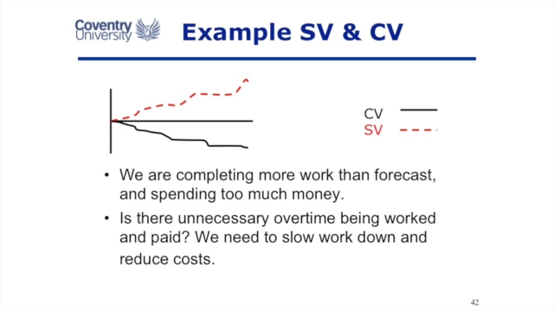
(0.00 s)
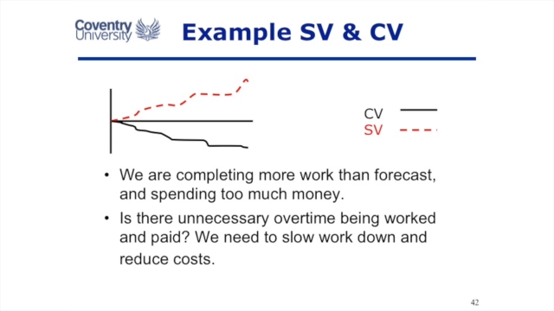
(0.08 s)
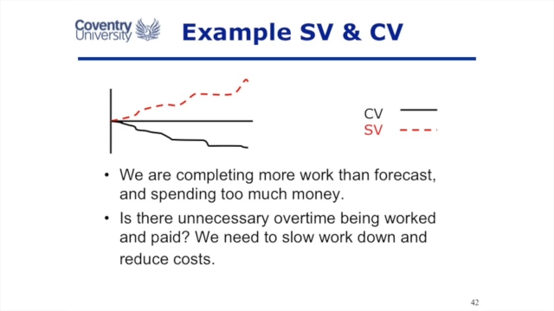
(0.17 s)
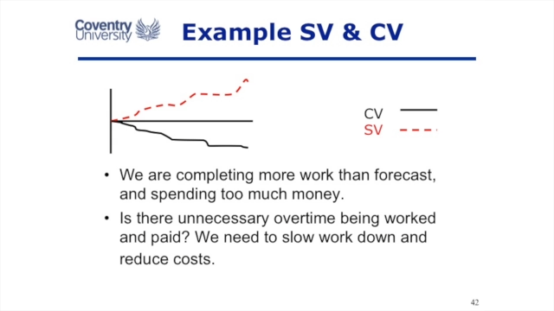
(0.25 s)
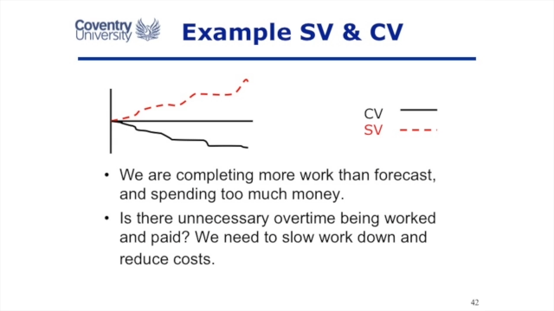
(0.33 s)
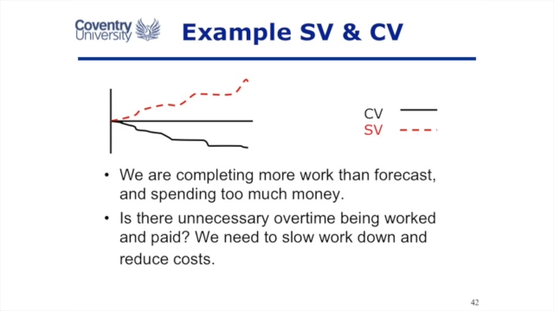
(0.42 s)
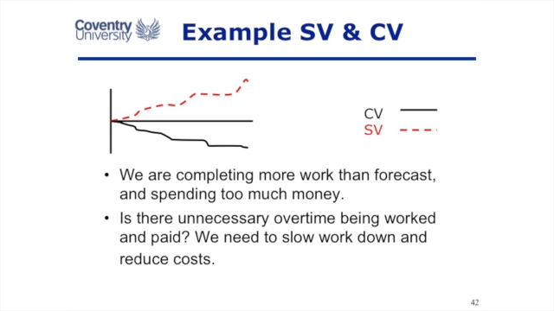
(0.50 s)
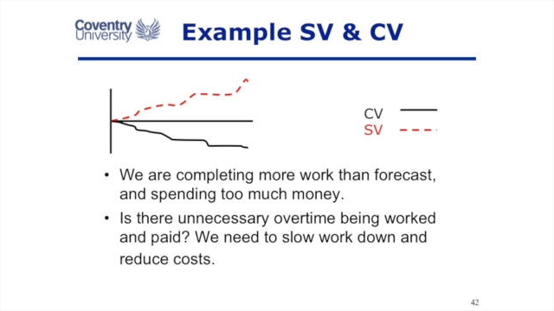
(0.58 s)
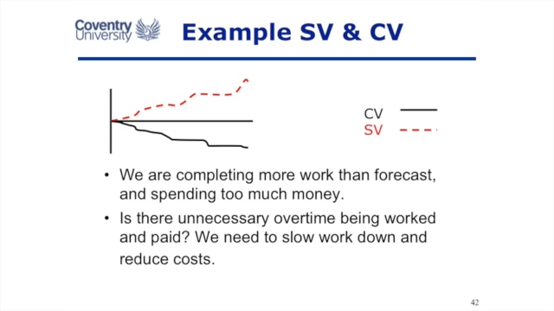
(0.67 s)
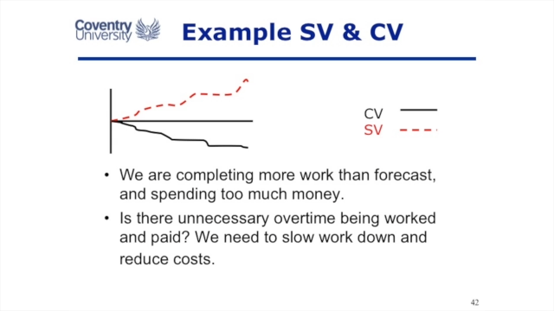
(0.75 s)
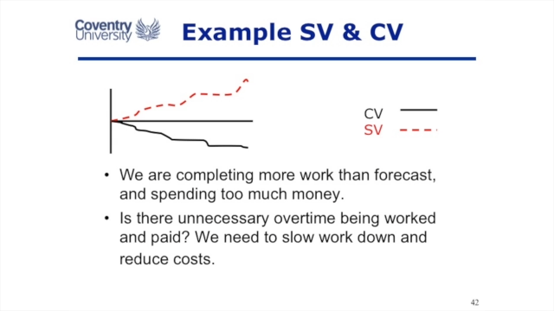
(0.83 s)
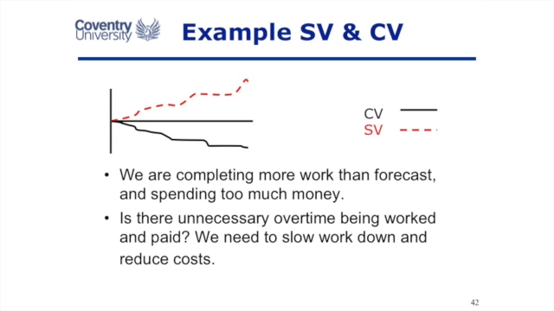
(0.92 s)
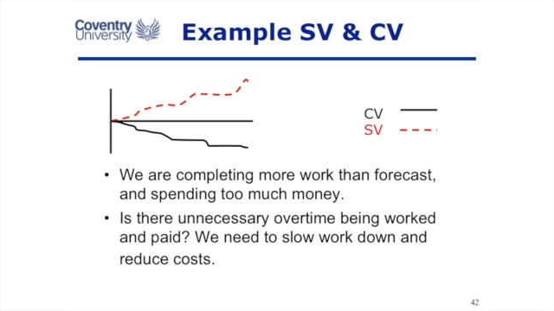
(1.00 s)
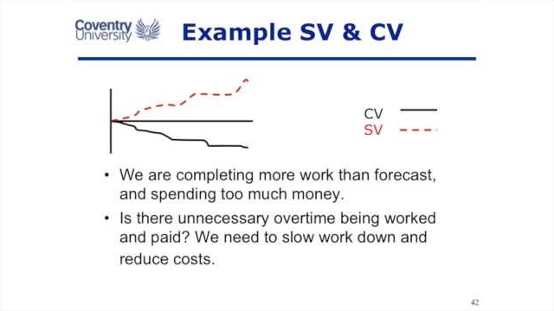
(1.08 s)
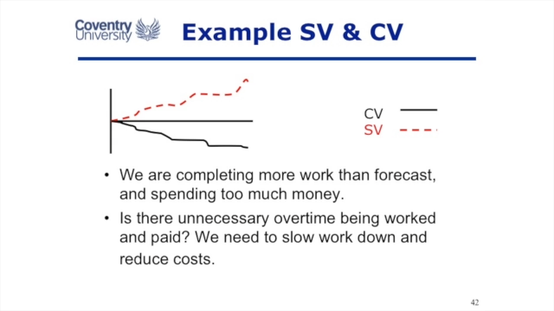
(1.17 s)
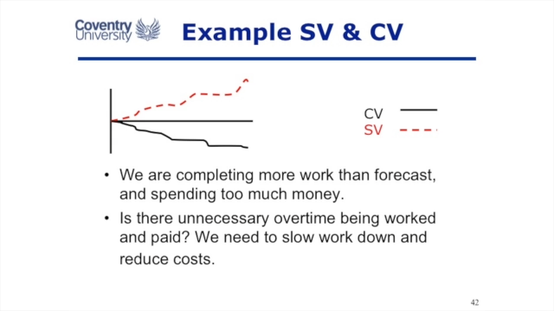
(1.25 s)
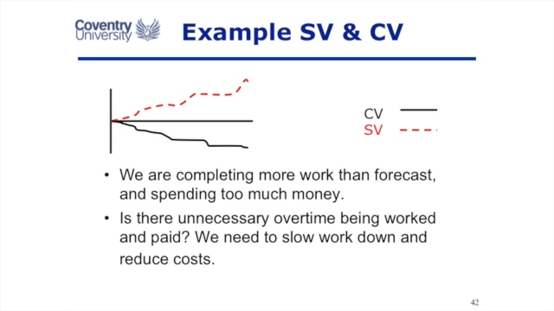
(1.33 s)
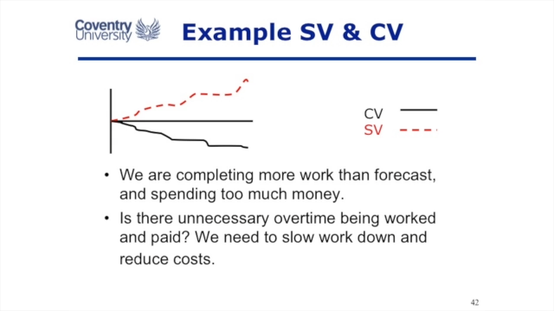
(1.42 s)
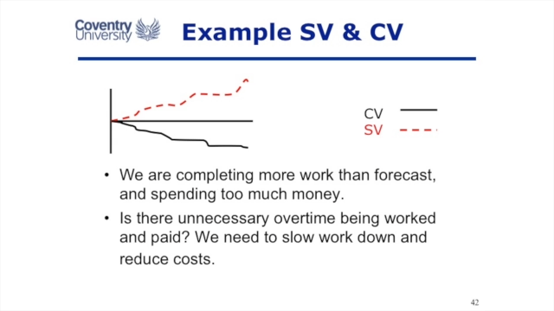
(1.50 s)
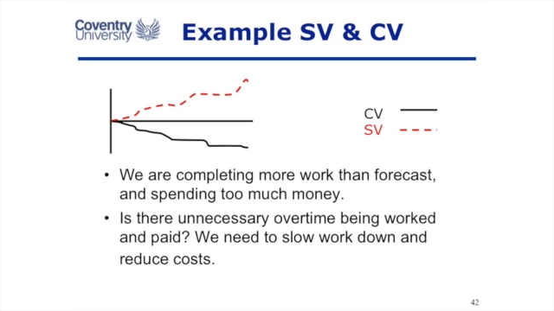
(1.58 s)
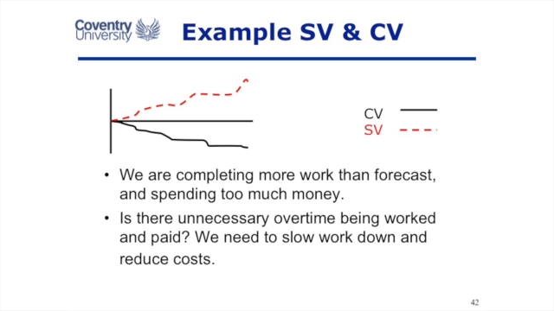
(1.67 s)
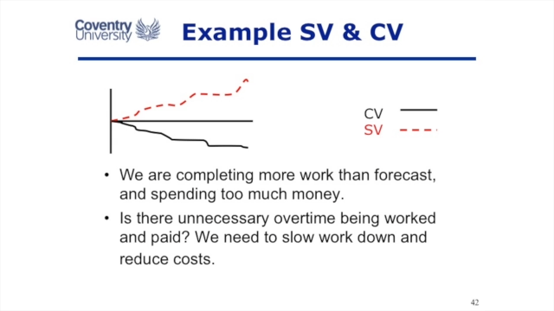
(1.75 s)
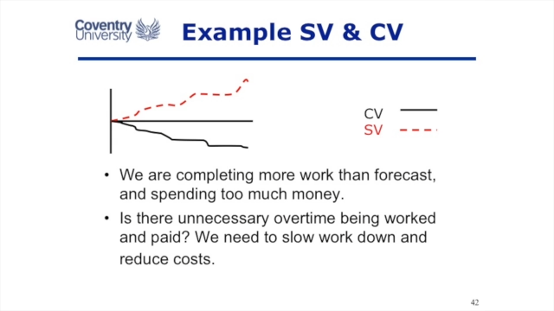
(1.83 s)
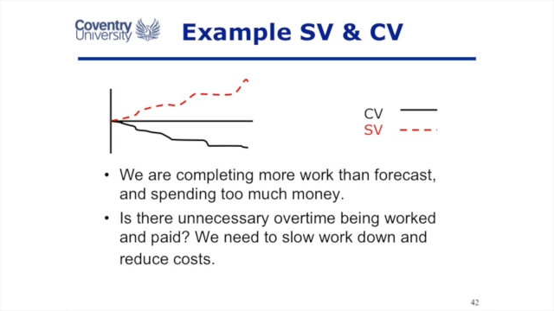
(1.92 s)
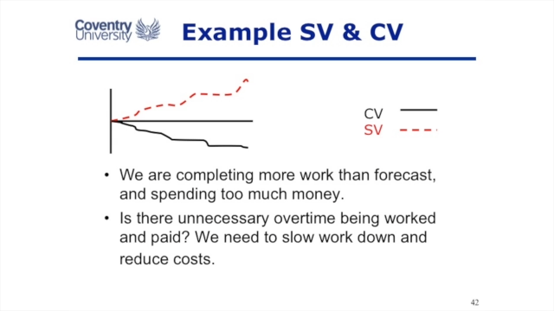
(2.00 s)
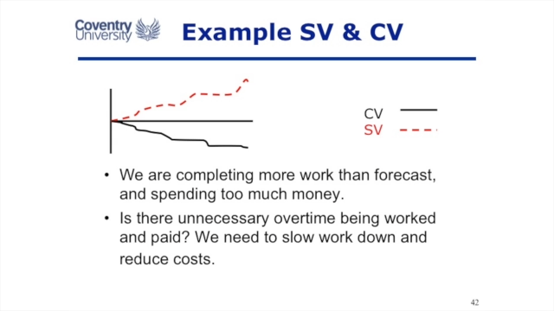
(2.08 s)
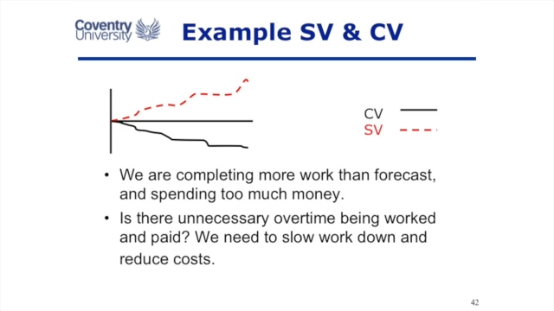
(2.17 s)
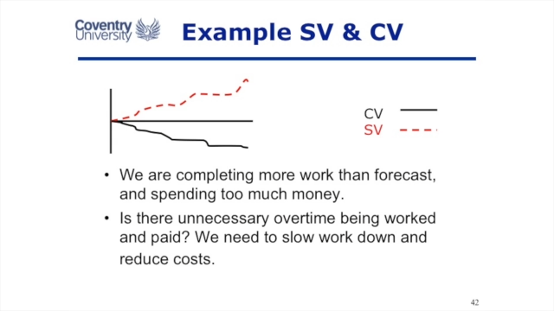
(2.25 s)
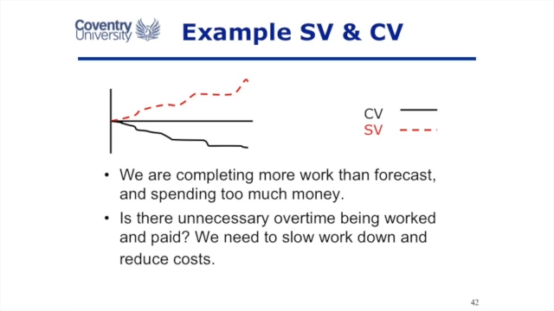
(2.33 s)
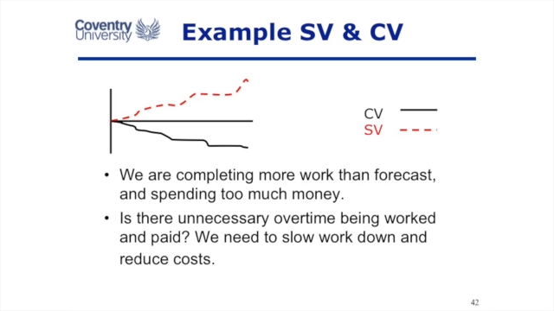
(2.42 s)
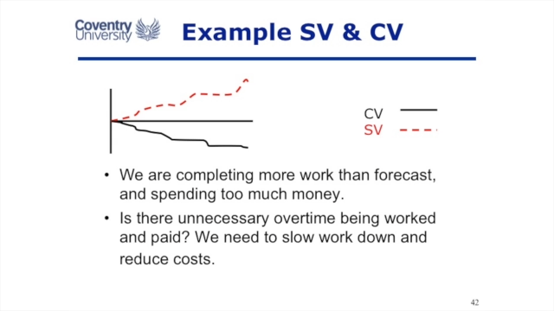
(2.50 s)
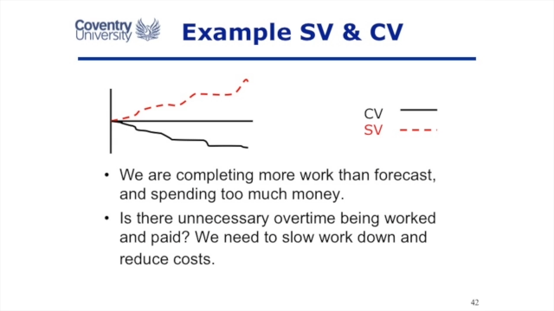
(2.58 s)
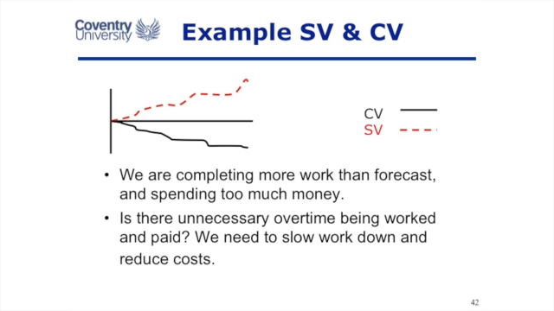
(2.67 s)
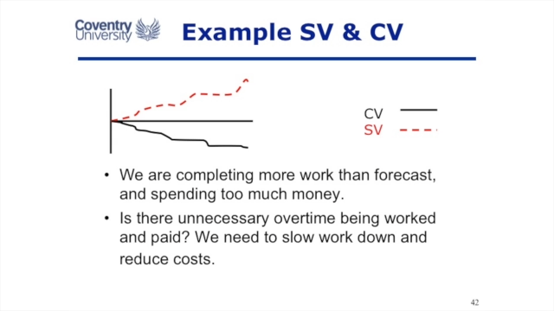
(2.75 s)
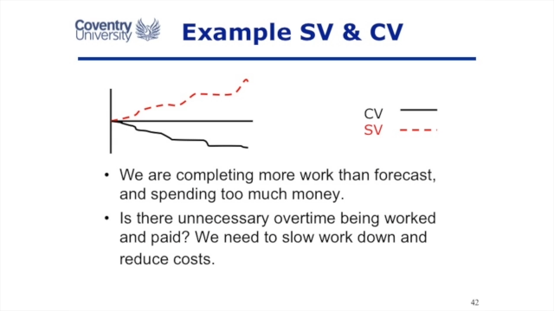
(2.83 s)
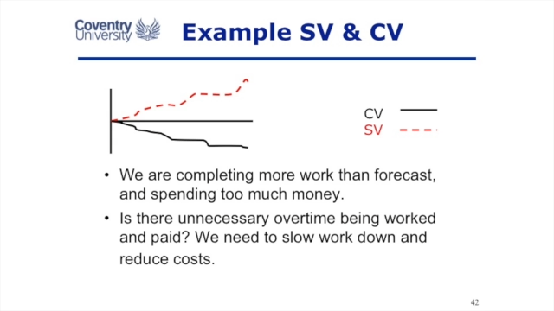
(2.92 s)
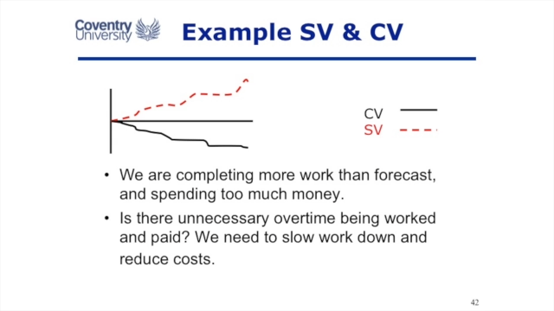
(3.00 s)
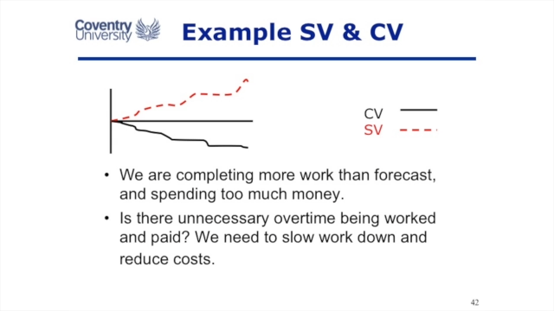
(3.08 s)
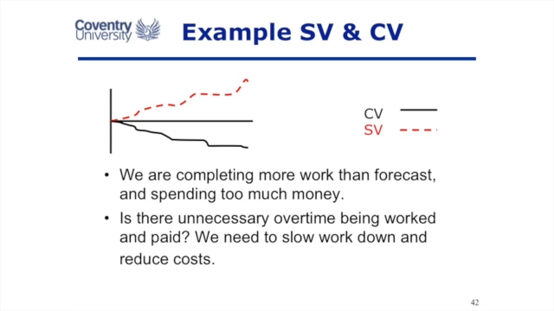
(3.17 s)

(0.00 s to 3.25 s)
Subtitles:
No face is visible, so there are no lips to read.